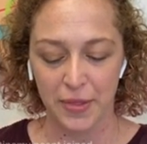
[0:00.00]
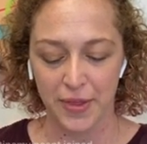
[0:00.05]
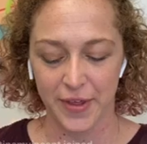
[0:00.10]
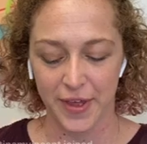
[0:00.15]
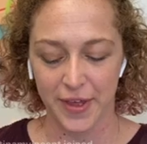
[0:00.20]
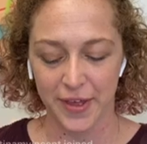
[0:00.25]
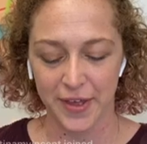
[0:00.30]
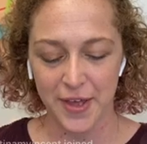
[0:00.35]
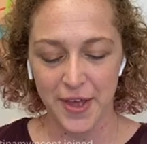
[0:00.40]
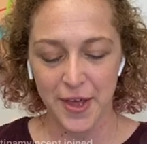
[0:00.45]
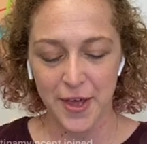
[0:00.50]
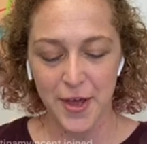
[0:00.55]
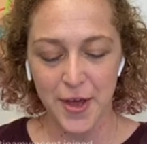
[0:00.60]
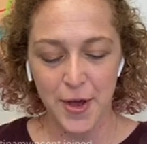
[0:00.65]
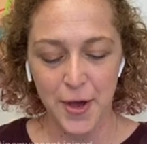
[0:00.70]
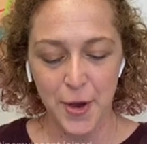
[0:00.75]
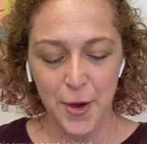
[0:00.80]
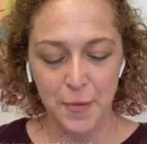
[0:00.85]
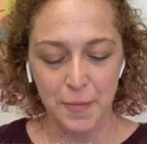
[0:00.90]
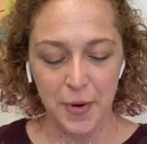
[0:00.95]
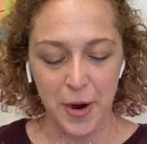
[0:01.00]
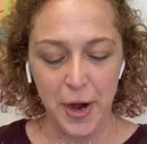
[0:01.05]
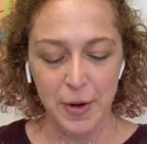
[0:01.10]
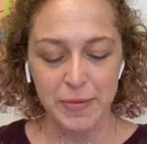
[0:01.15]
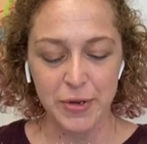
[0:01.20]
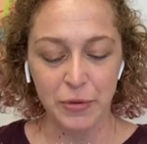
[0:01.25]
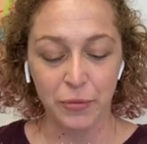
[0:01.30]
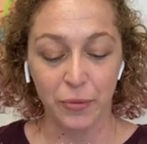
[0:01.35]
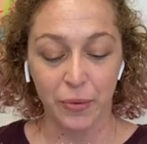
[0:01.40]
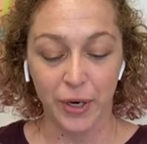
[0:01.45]
the
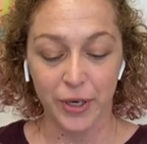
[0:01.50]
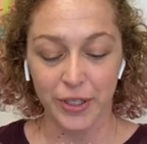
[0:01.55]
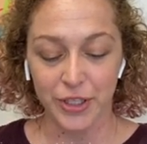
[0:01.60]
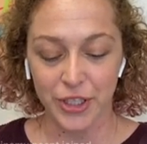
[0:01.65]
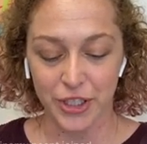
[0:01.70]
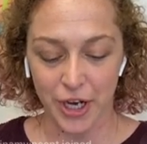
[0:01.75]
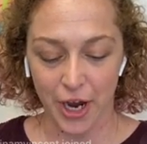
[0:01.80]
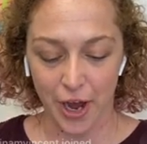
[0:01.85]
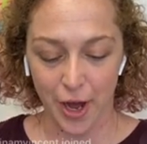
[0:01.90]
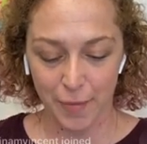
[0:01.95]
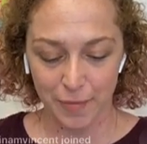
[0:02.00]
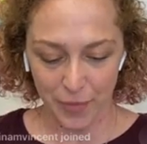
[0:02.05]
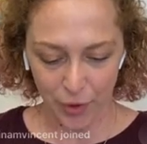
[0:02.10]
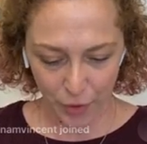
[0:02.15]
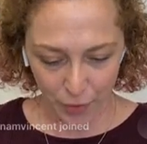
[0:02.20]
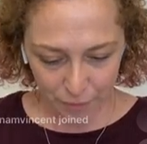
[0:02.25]
Barbie workshop,